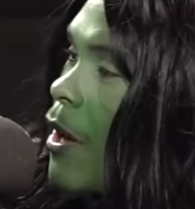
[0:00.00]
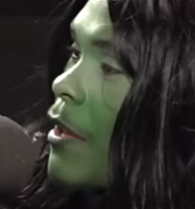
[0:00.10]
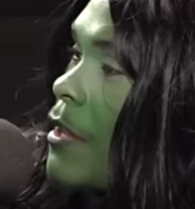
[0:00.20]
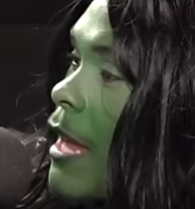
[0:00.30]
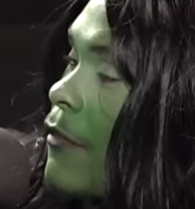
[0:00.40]
All
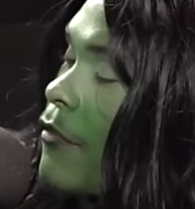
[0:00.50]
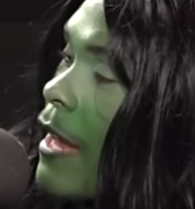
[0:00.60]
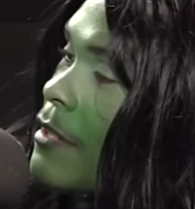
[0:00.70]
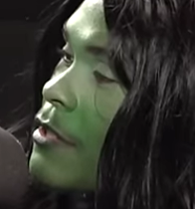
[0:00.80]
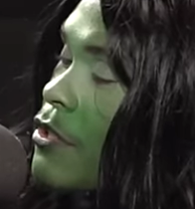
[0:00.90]
the like
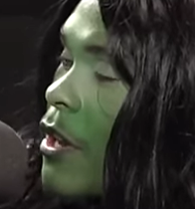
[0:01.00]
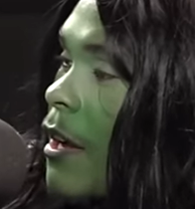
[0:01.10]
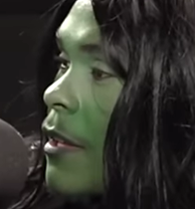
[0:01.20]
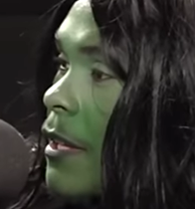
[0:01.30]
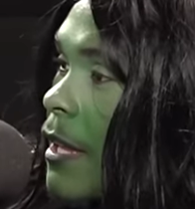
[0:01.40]
fancy
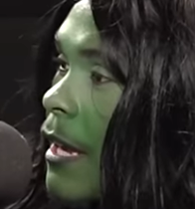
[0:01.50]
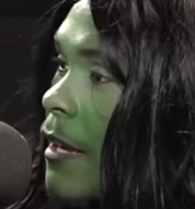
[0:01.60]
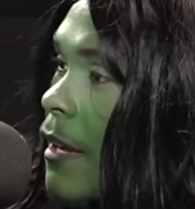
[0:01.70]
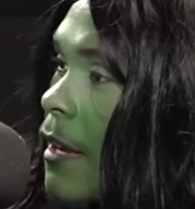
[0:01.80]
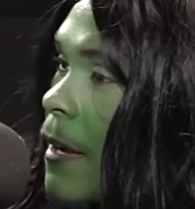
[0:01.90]
chocolate,
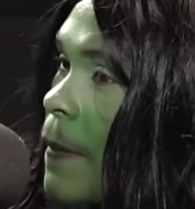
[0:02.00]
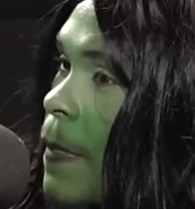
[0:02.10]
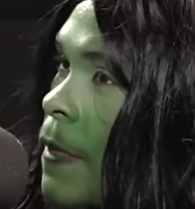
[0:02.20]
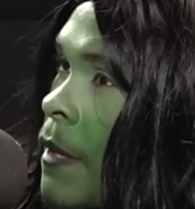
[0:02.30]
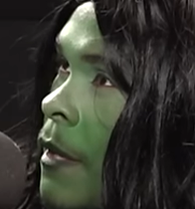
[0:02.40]
like uh yeah.
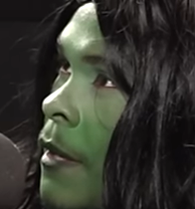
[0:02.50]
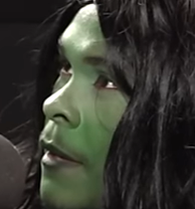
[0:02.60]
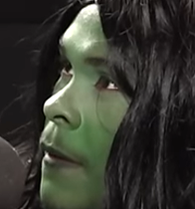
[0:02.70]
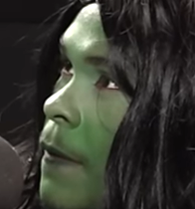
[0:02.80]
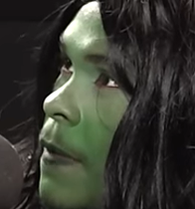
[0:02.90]
yeah.